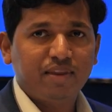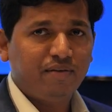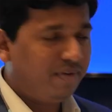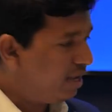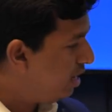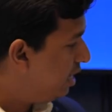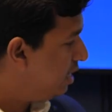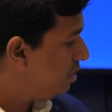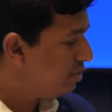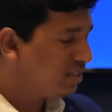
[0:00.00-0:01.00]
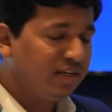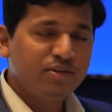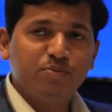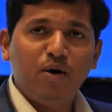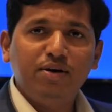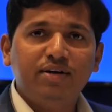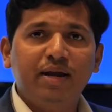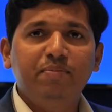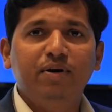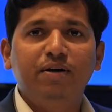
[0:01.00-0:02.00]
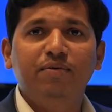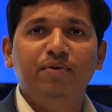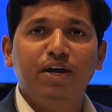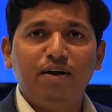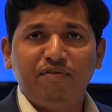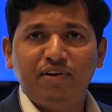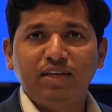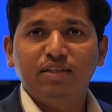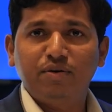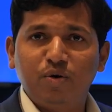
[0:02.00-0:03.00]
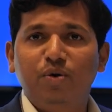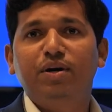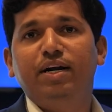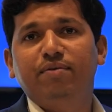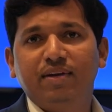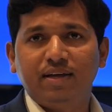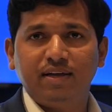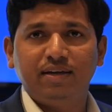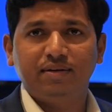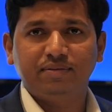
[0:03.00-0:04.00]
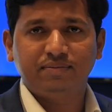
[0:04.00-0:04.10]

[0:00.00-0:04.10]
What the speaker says: where in a small tripod we are offering the core network here.